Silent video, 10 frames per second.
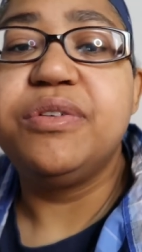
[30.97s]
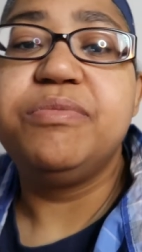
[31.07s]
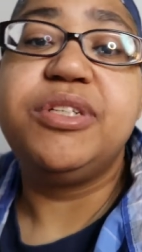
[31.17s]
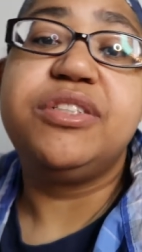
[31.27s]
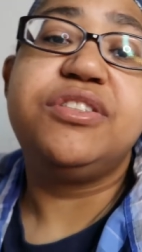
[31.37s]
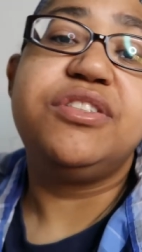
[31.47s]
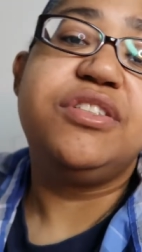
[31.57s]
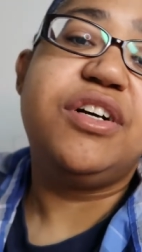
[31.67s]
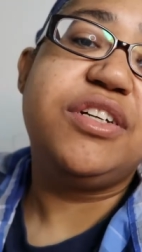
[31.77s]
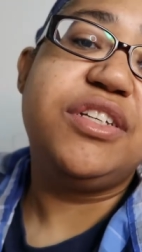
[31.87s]
Make sure
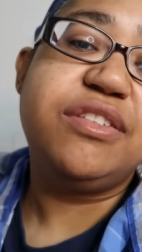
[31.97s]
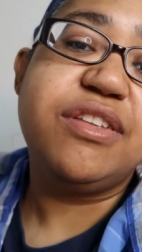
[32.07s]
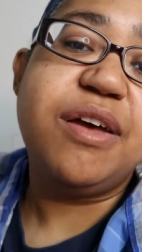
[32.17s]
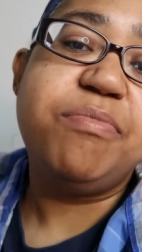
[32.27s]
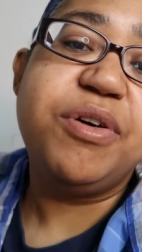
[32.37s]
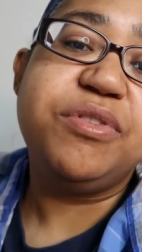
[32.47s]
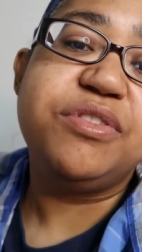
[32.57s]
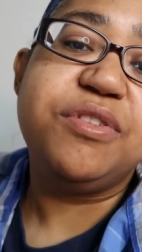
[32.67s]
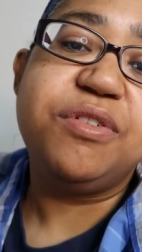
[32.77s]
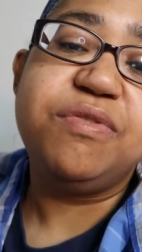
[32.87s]
y'all hit that
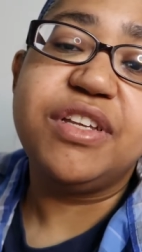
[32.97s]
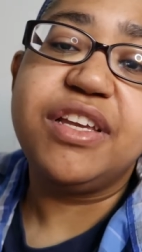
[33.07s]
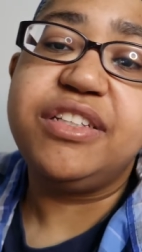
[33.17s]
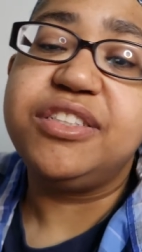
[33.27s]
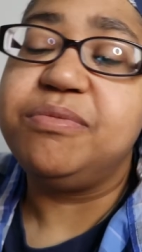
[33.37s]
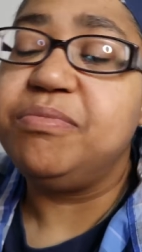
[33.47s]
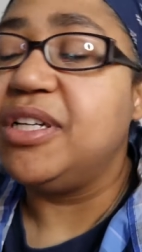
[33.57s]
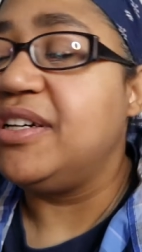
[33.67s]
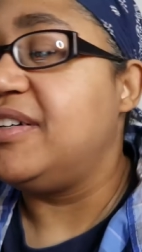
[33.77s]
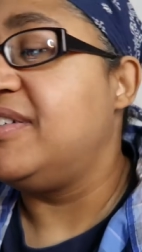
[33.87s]
post notification
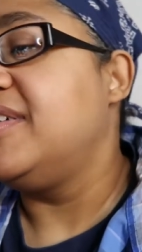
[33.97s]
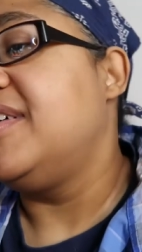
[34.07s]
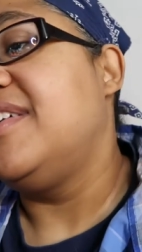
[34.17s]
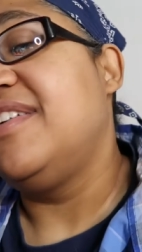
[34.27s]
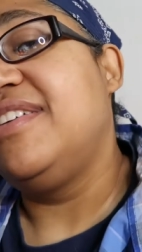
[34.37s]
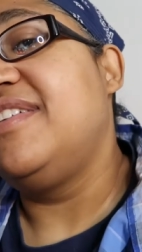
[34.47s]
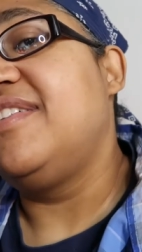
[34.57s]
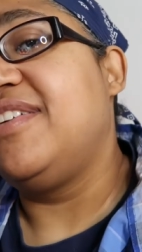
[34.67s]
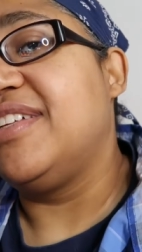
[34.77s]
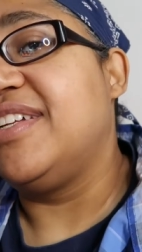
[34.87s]
bell and
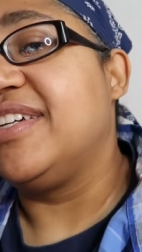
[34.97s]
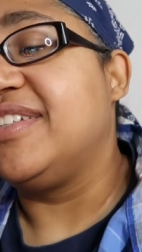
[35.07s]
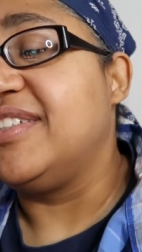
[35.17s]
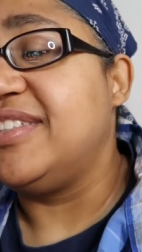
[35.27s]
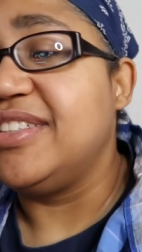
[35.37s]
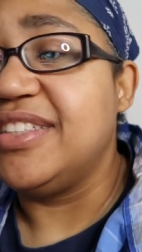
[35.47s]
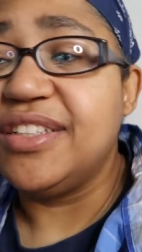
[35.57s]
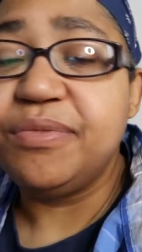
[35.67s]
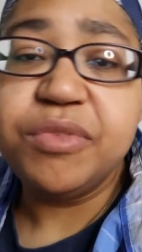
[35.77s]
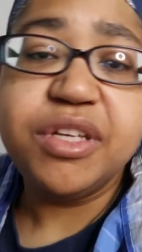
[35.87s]
all of that good shit.